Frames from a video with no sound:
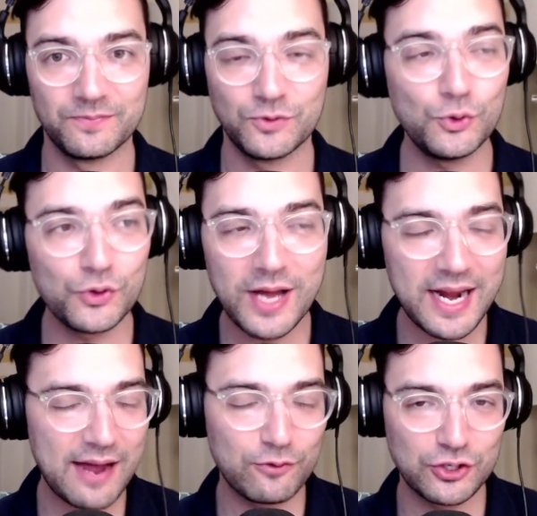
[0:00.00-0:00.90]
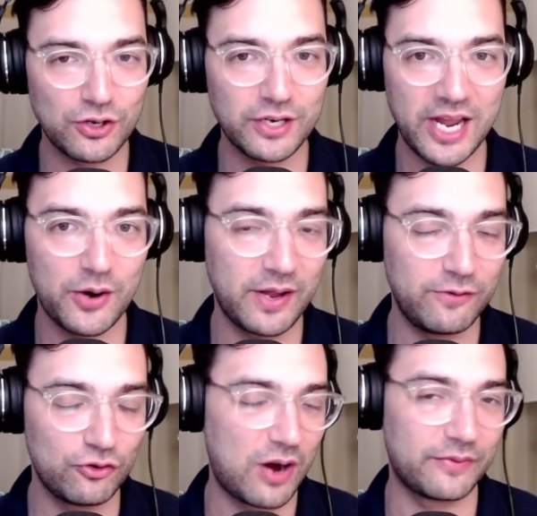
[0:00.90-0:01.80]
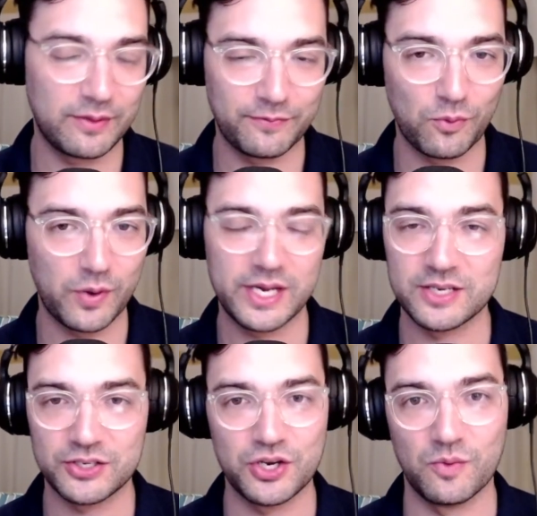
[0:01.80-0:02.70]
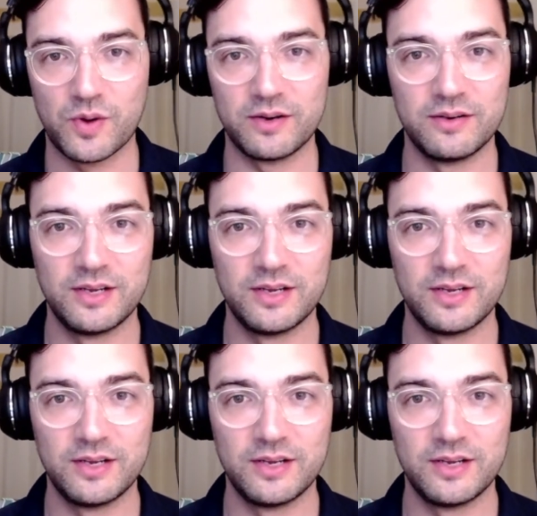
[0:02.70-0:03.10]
You do not have Rashawn Gary if you draft him for what he is in year one.